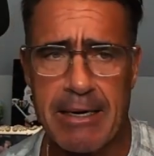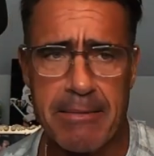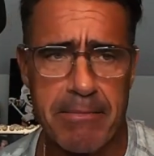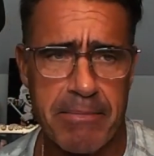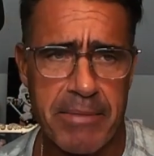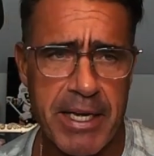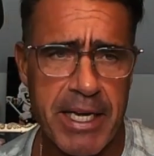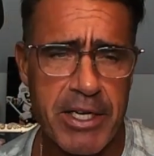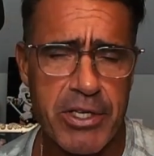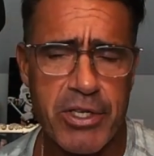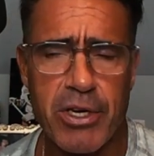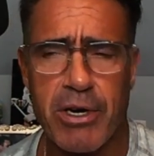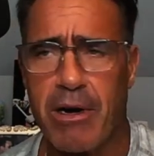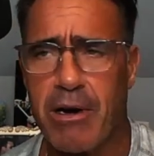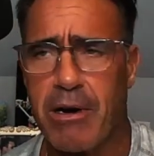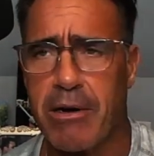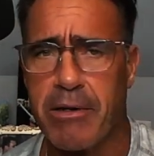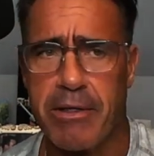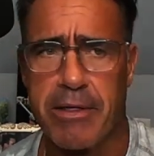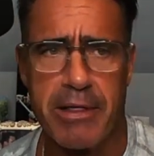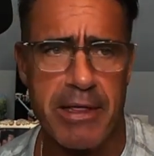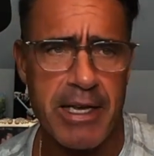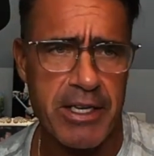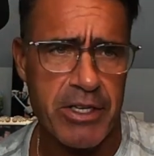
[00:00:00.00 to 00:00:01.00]
These
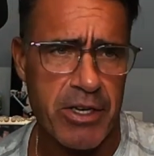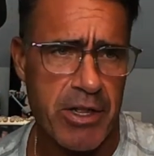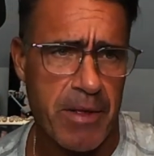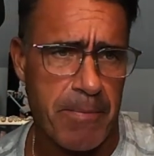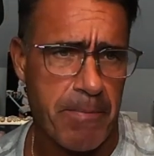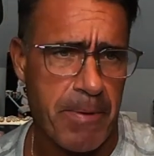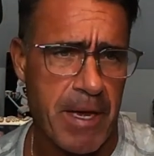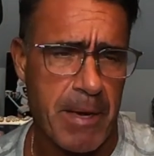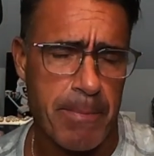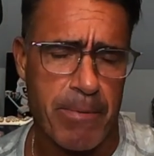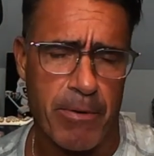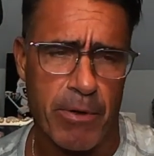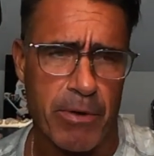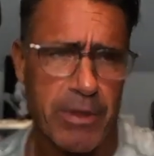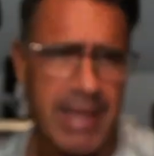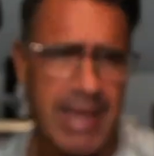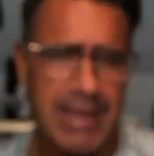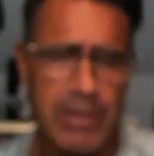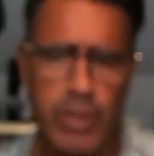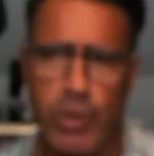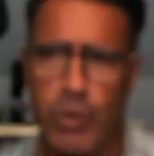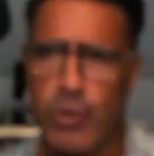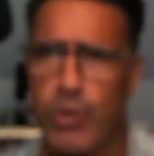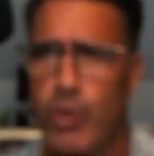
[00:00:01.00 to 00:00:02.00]
are the people that
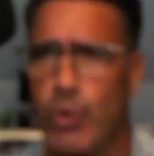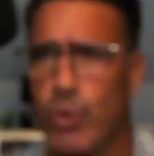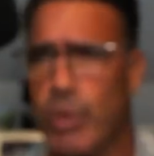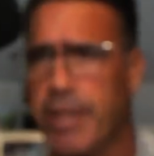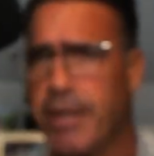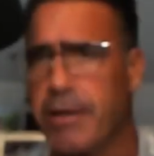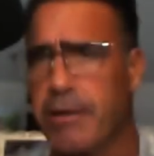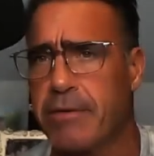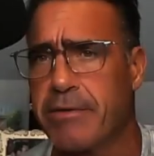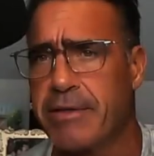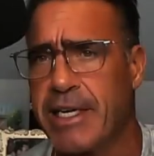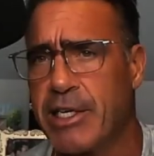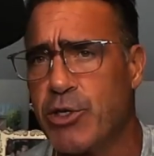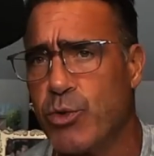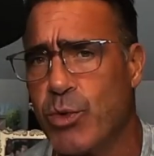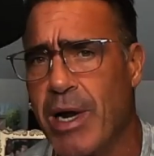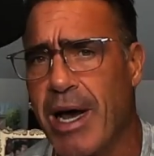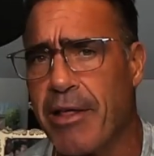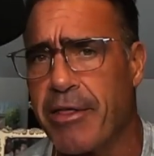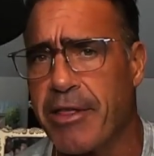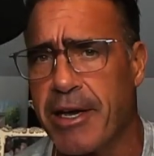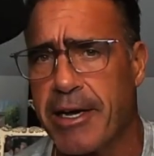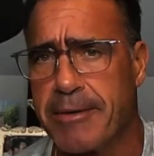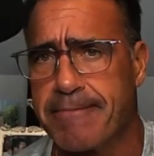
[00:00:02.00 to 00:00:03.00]
do too little. They do
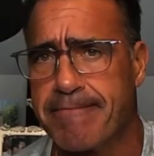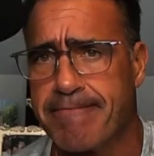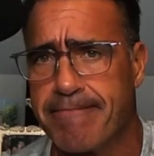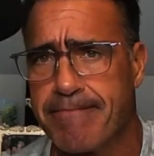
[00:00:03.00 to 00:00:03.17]
nothing.